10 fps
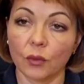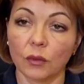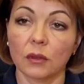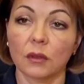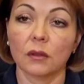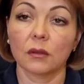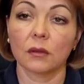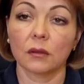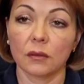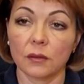
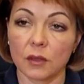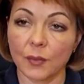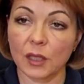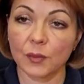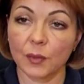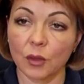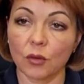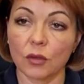destroying command and